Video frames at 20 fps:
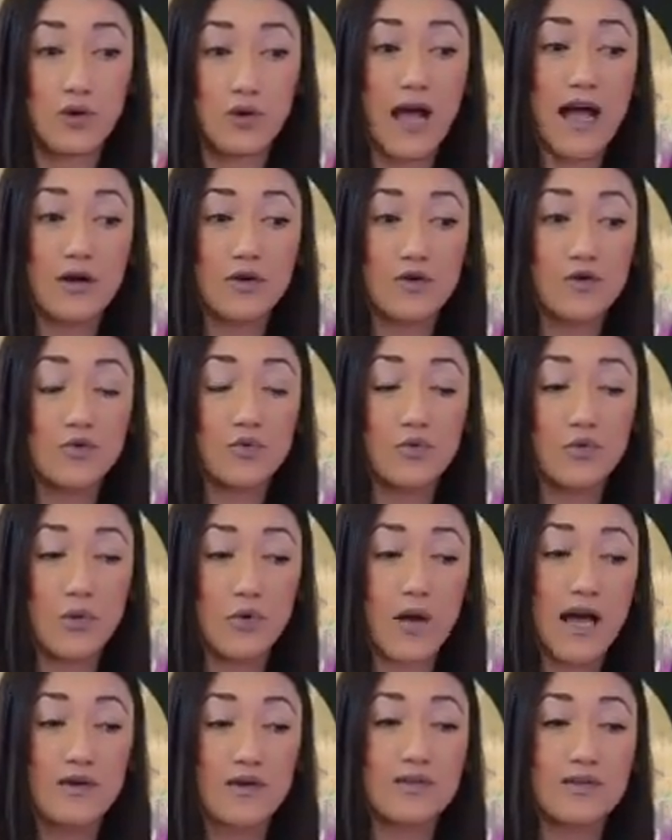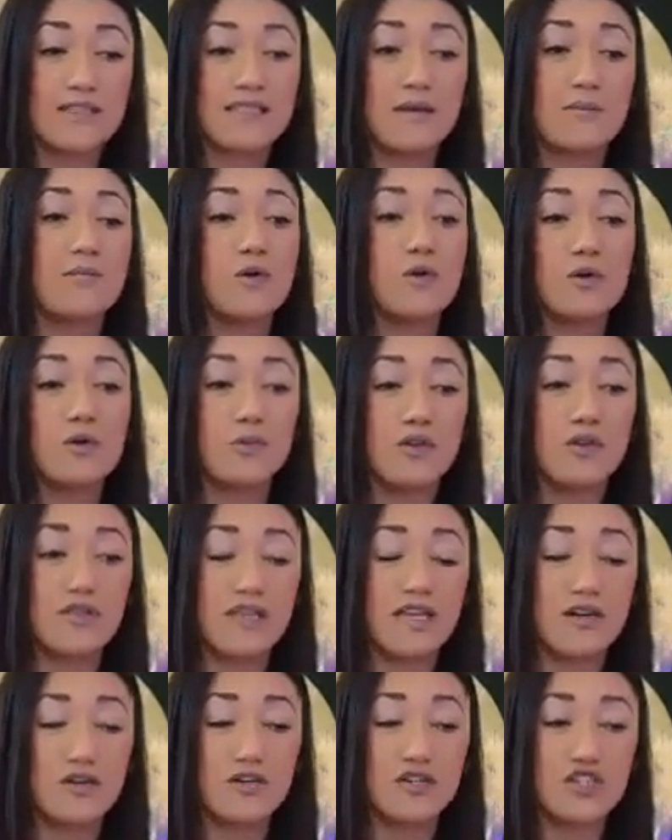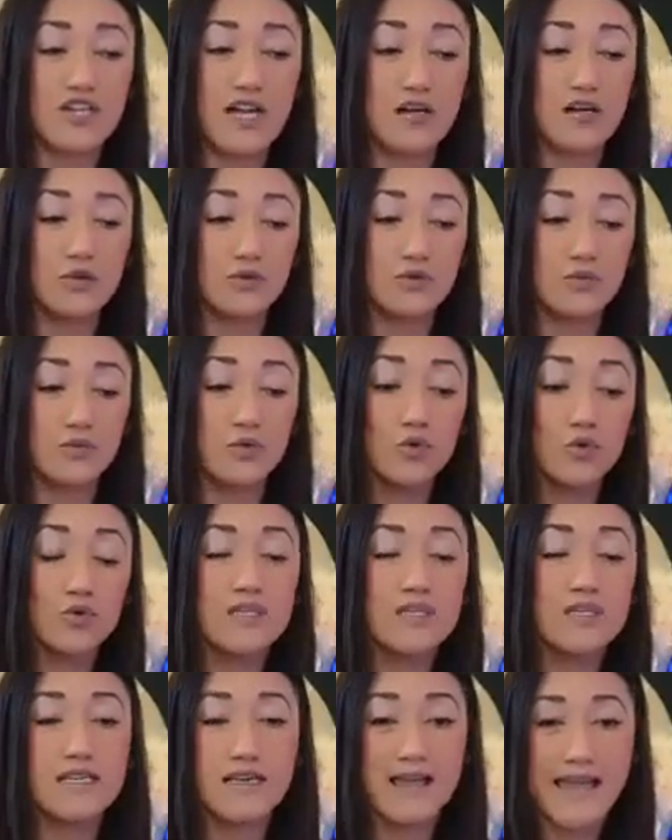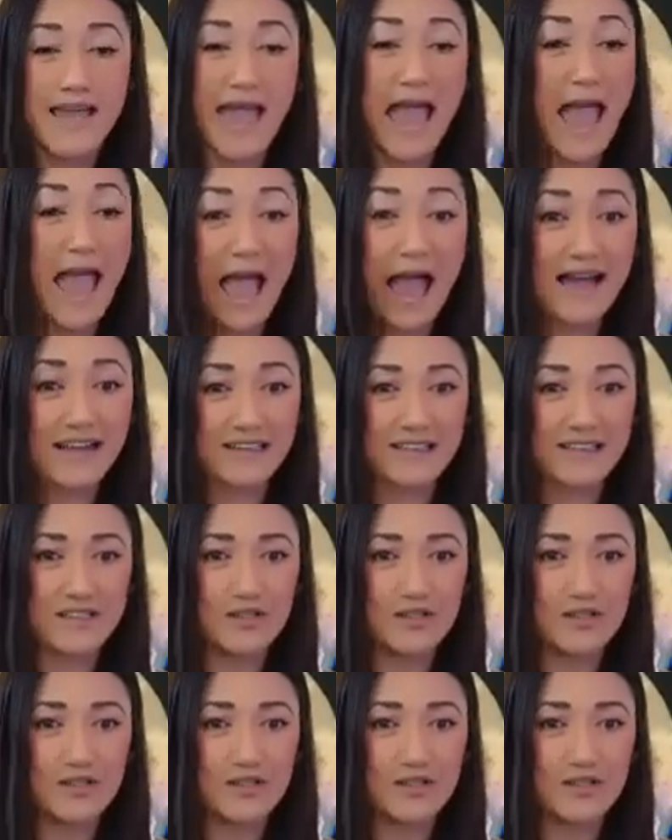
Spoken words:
How does someone with inner child wounding act?